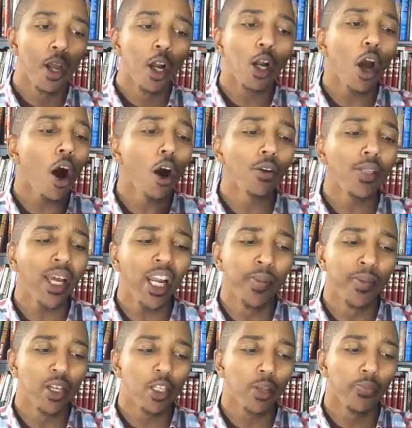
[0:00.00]
called
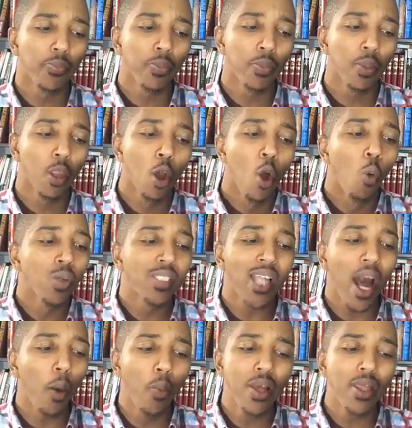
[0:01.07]
Didymus, was
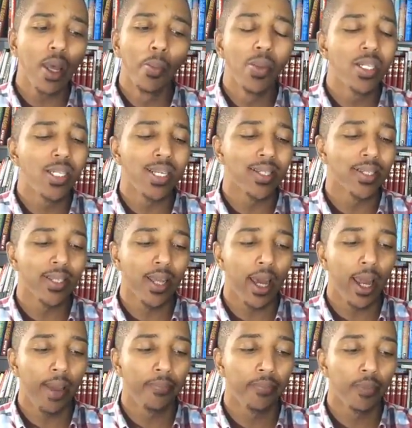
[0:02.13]
not with them when Jesus
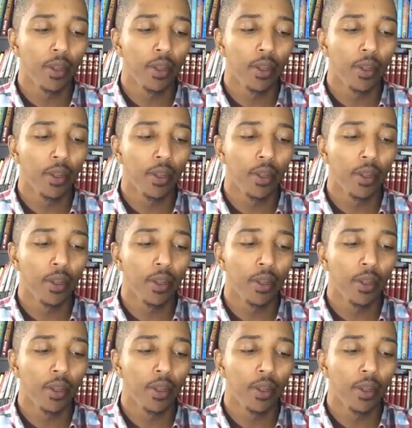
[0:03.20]
came.